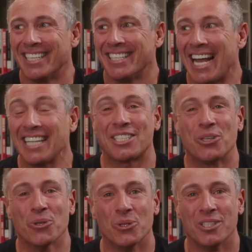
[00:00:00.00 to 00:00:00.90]
That's
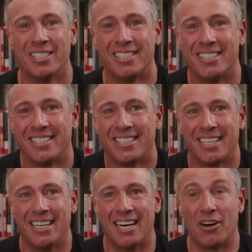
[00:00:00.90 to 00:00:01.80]
cool.
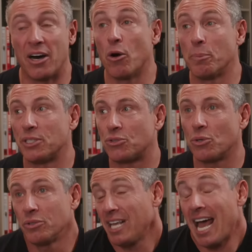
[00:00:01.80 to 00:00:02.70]
Oh, I hope it's
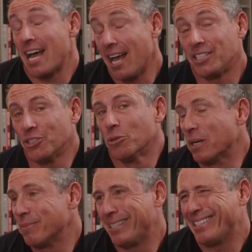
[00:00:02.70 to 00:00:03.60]
true. Yeah, I do.
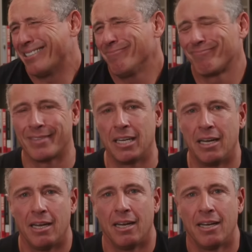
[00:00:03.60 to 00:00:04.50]
But, you know,
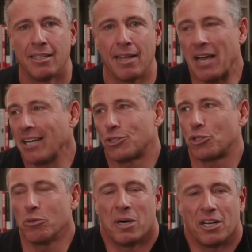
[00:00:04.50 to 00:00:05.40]
they've gotten
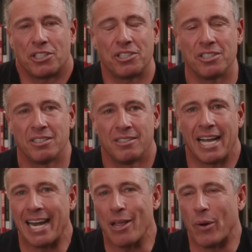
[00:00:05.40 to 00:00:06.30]
so much
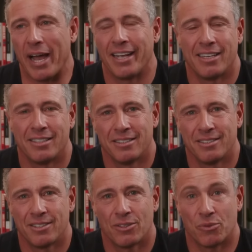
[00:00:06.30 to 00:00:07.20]
anyway,
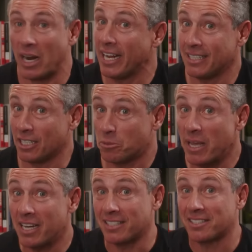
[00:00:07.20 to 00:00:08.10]
right? Let's be
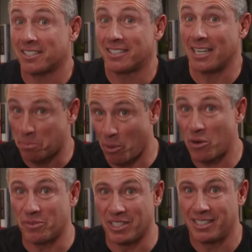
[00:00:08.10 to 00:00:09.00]
honest. That's part
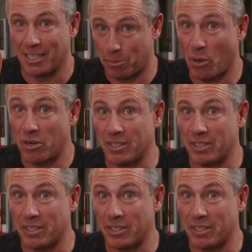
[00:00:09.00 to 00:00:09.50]
of it. That's part